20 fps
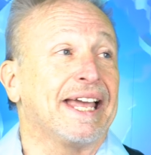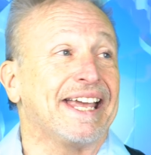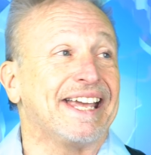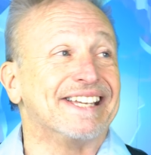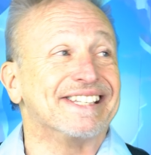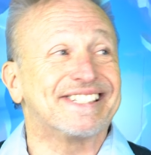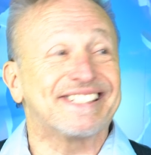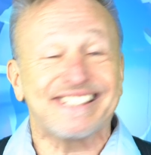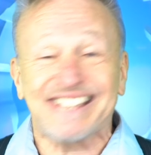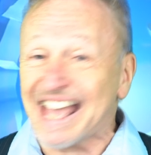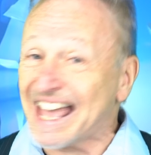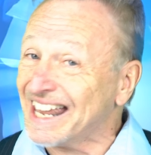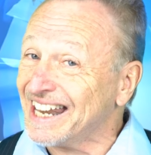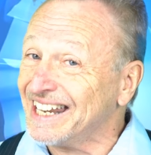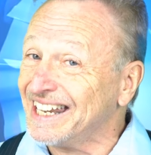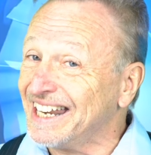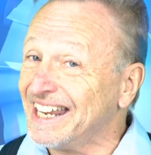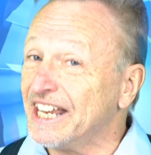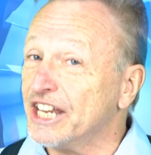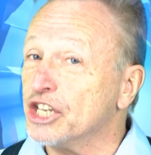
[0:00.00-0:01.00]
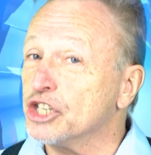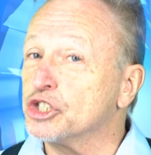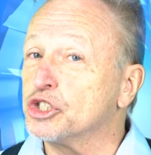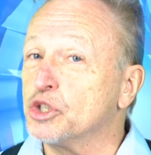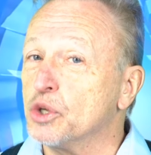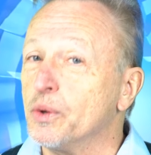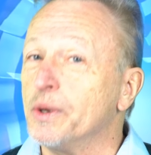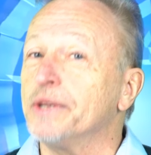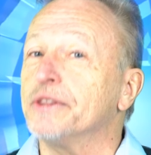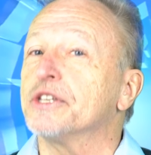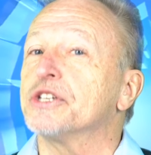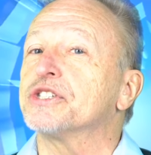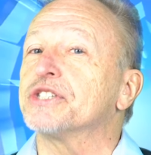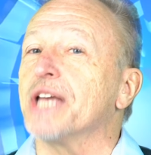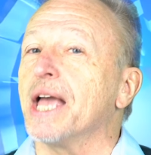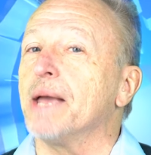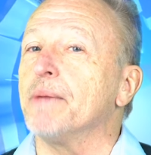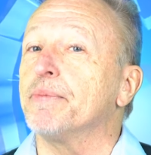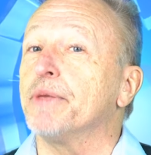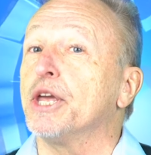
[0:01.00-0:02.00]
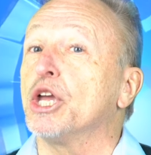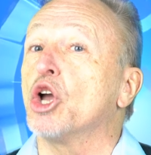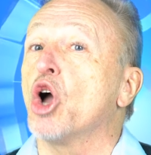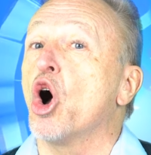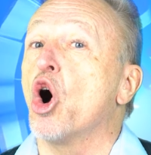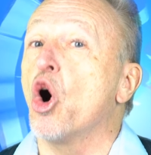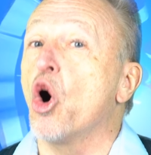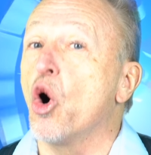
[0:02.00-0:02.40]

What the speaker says: insanity is doing the same thing